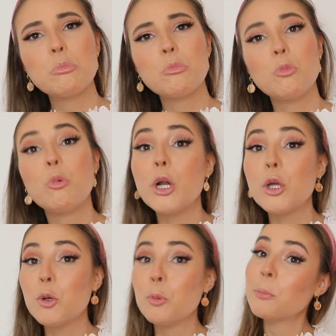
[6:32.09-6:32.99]
what
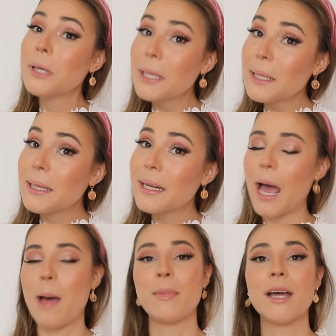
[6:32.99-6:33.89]
do you mean
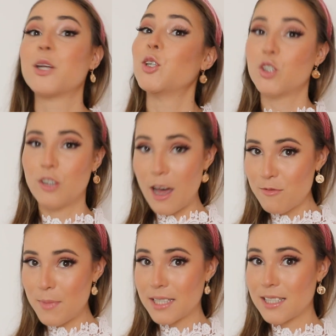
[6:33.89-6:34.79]
I'm gonna
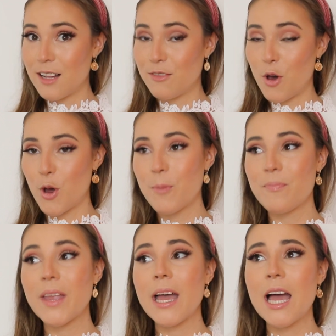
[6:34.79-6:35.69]
drive myself
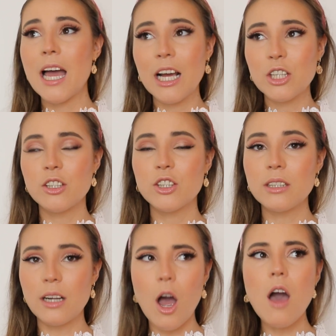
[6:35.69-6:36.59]
home? So
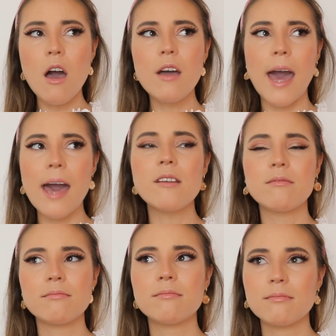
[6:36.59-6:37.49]
she's like, oh,
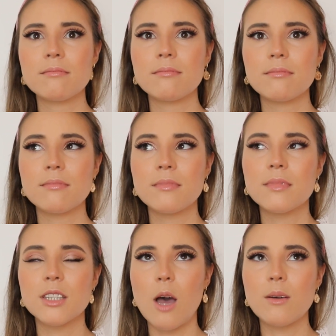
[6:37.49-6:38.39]
okay.
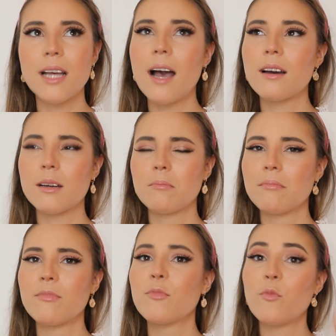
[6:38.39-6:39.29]
So I was like,
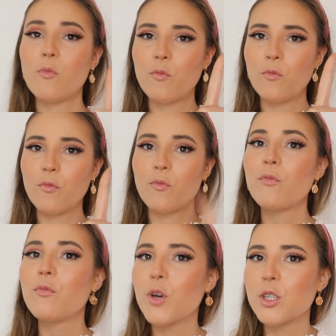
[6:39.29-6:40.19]

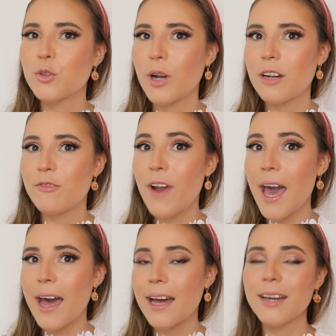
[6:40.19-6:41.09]
first red
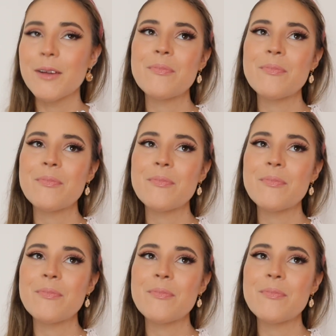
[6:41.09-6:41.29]
flag.